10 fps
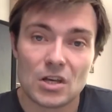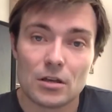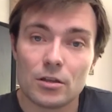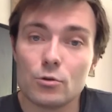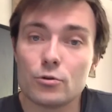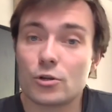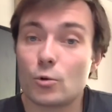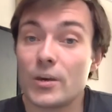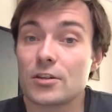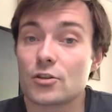Use
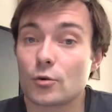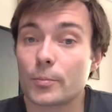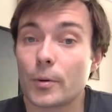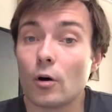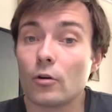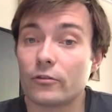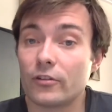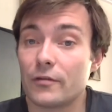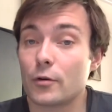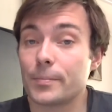quizzes or polls
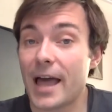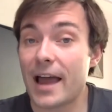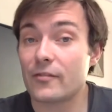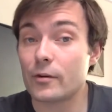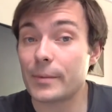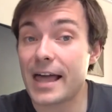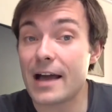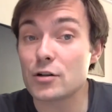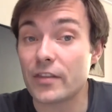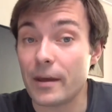if your platform
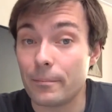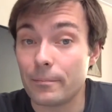allows them.